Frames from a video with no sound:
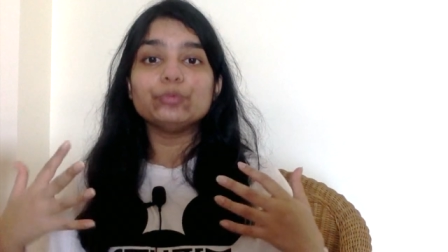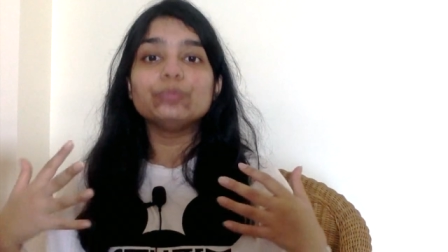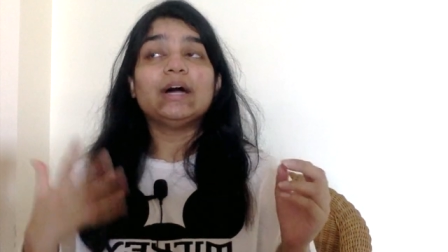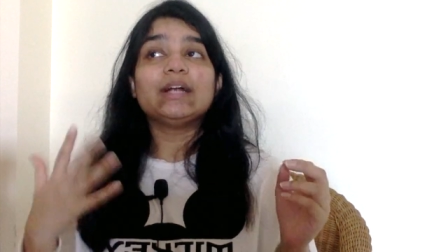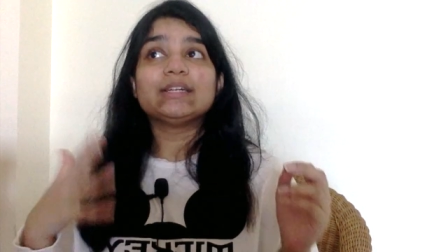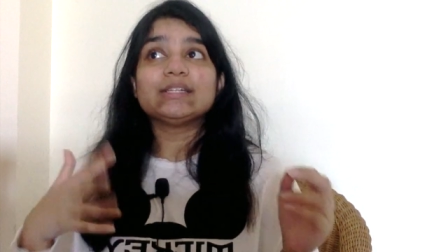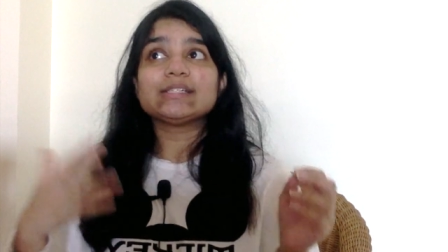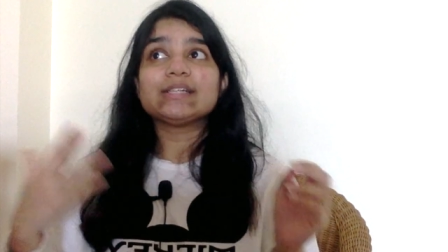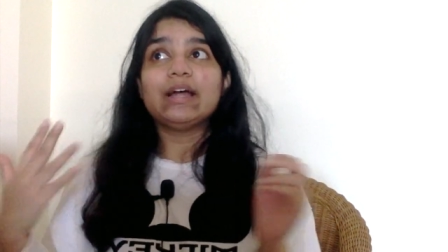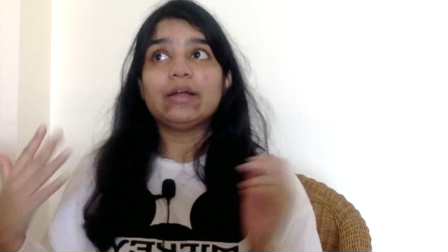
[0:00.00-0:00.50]
to
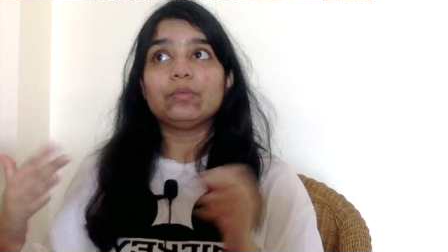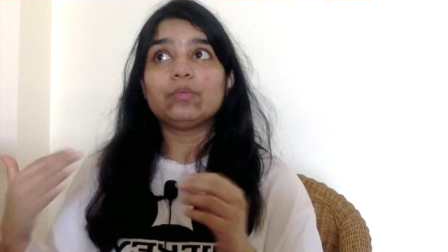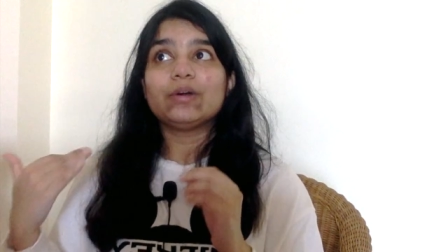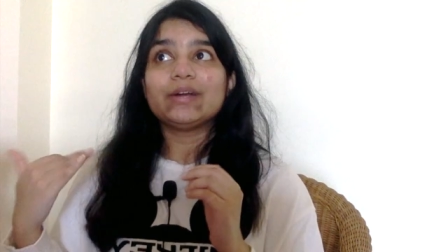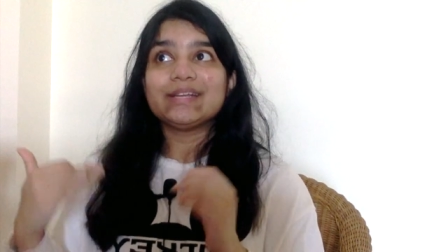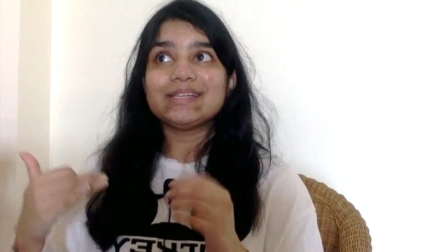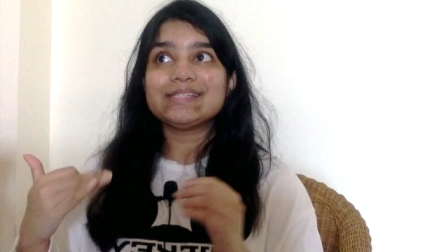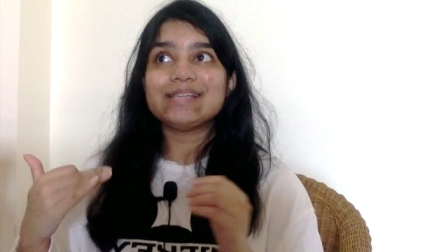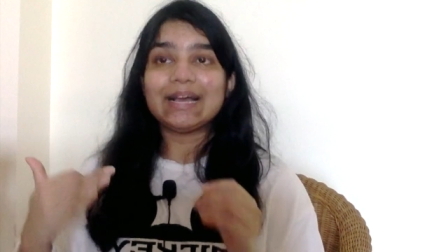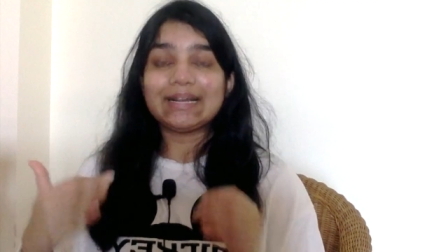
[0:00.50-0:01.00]
understand
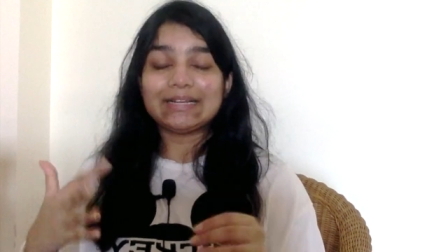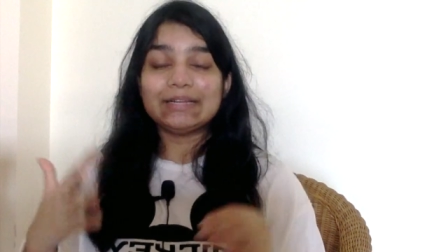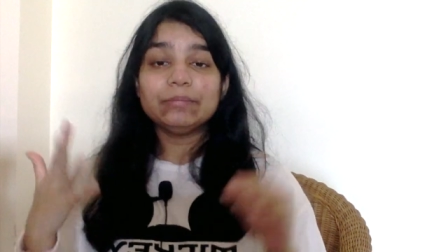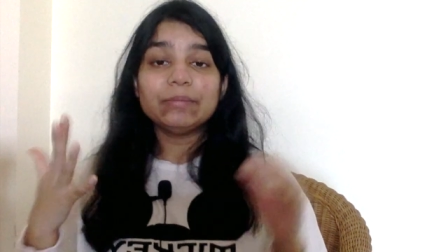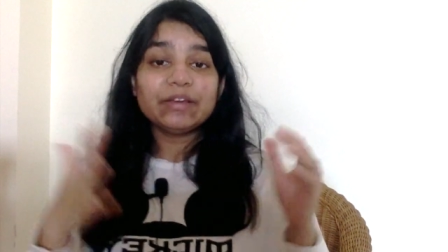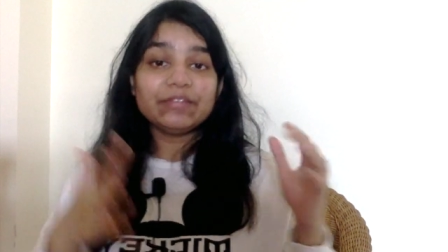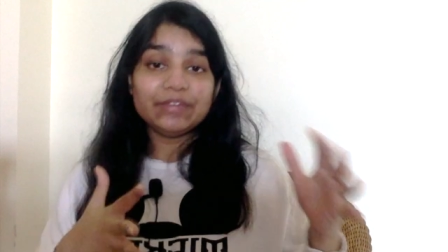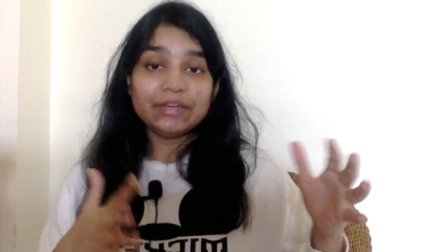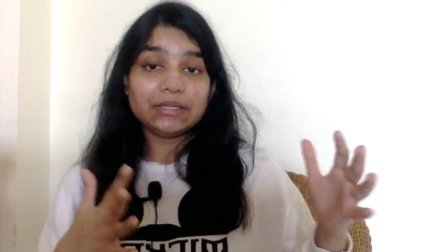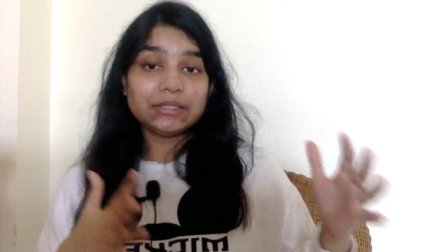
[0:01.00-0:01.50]
what exactly
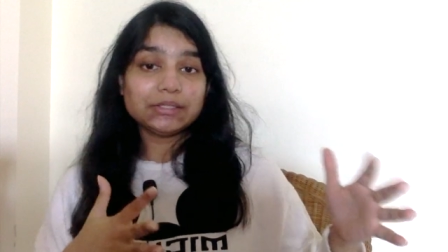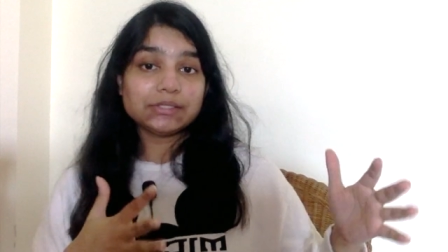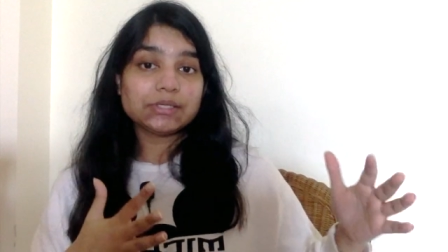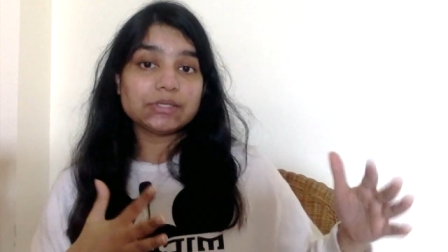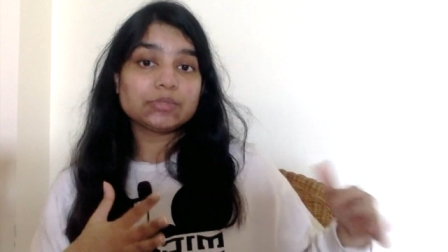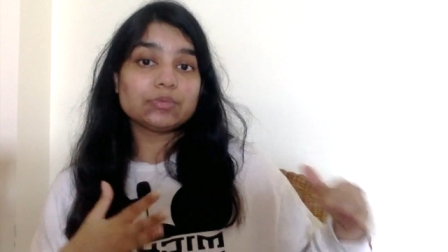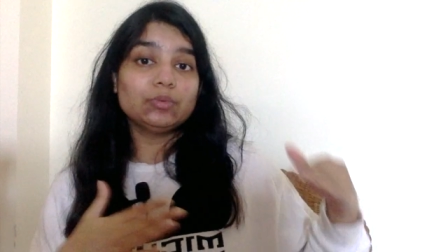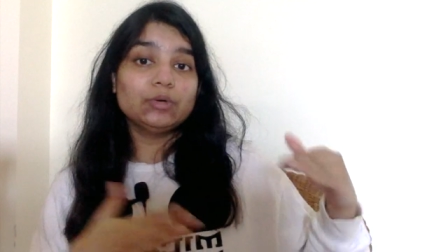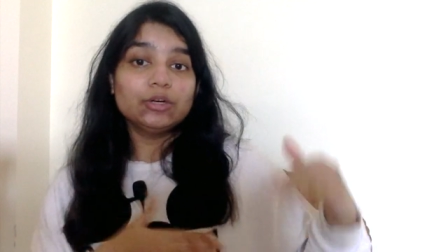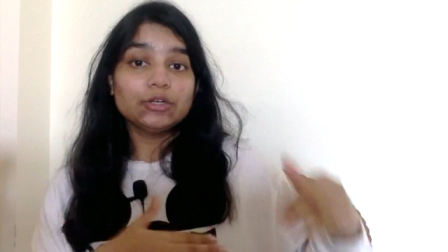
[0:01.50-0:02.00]
my
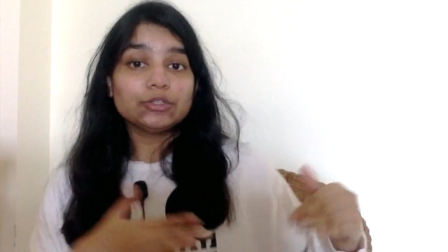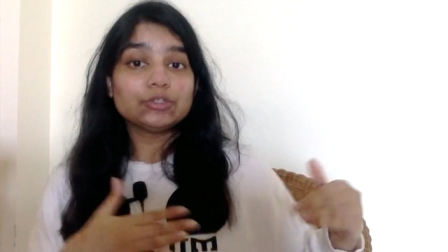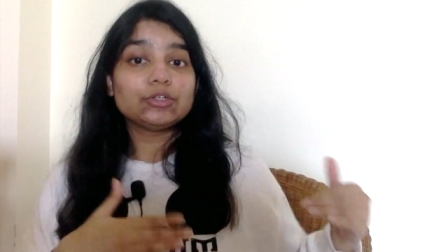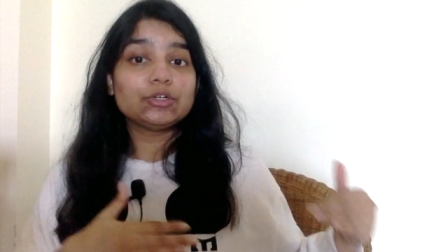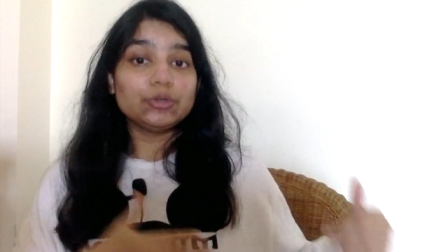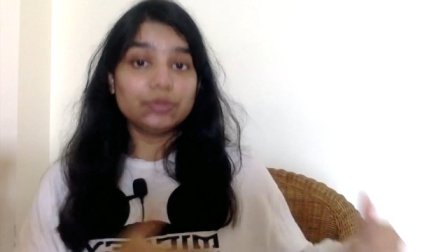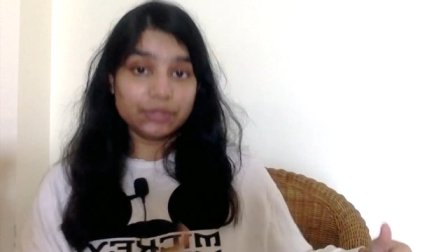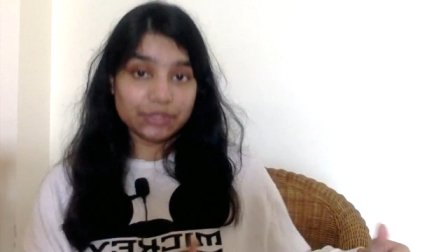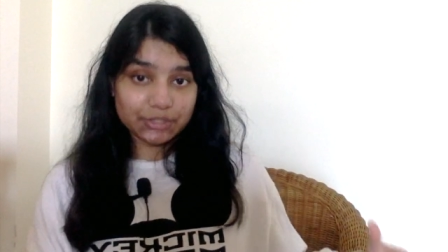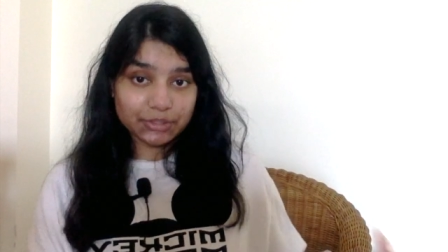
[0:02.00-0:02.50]
weaknesses were
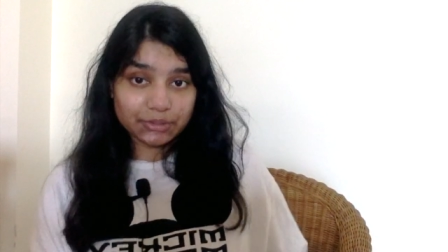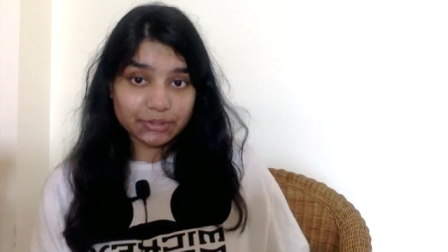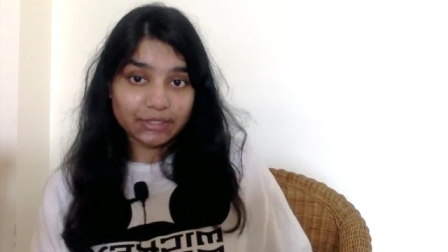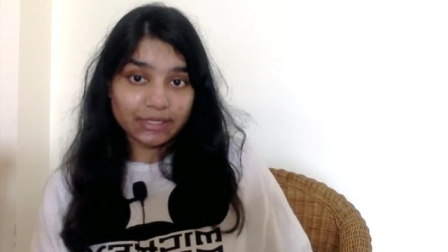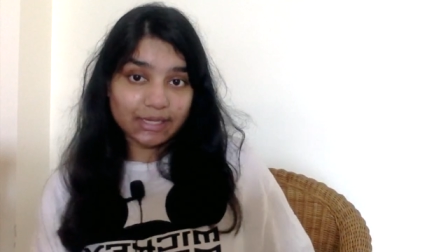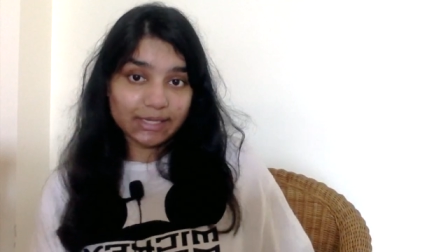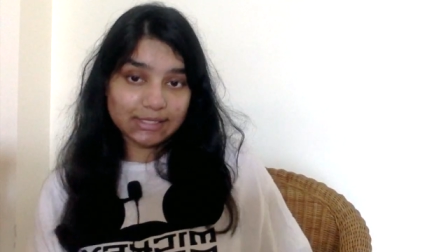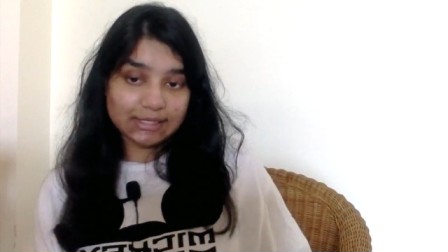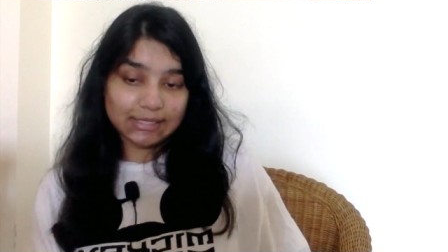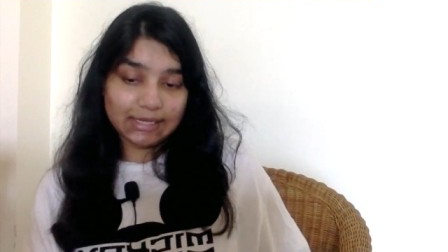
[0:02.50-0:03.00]
closer to the